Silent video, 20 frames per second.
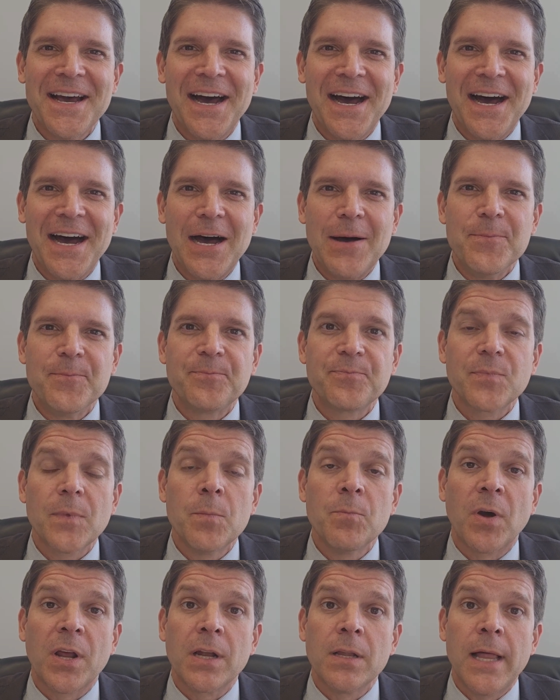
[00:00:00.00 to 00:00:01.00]

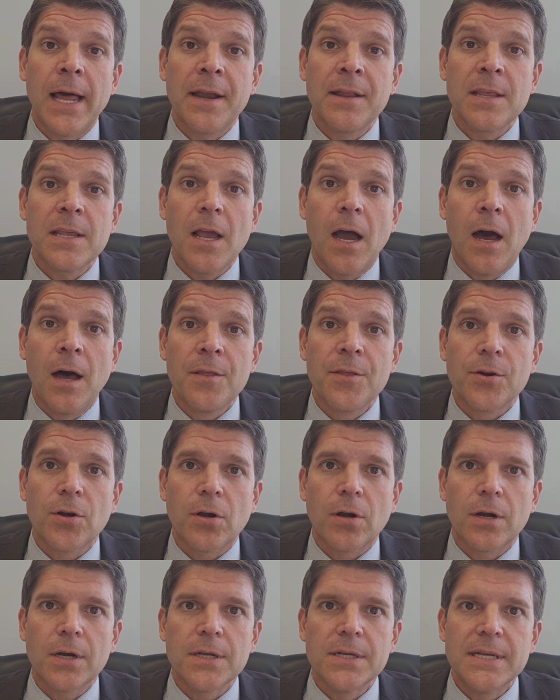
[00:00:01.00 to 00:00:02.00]
But a lot of the
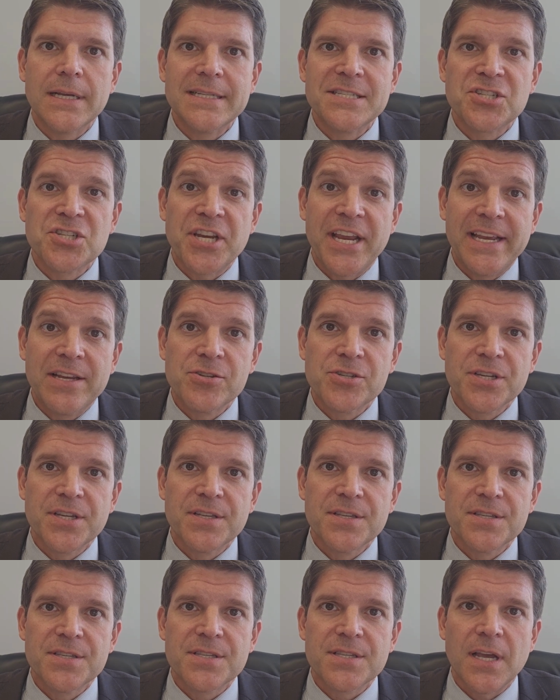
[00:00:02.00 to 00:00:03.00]
other
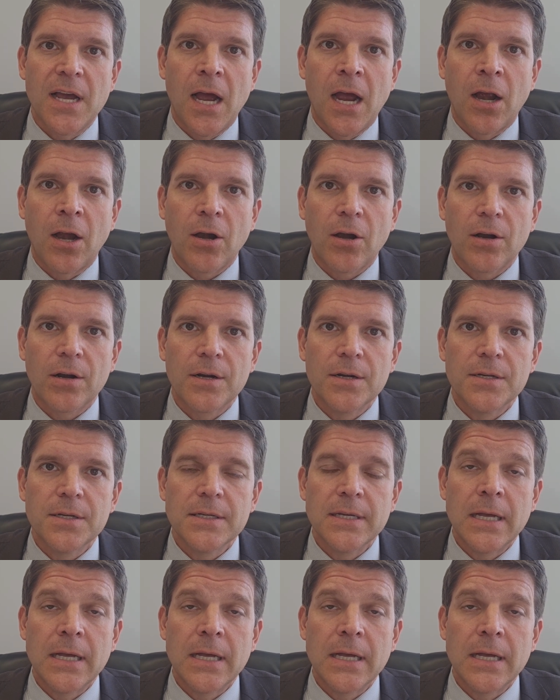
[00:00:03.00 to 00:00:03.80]
changes are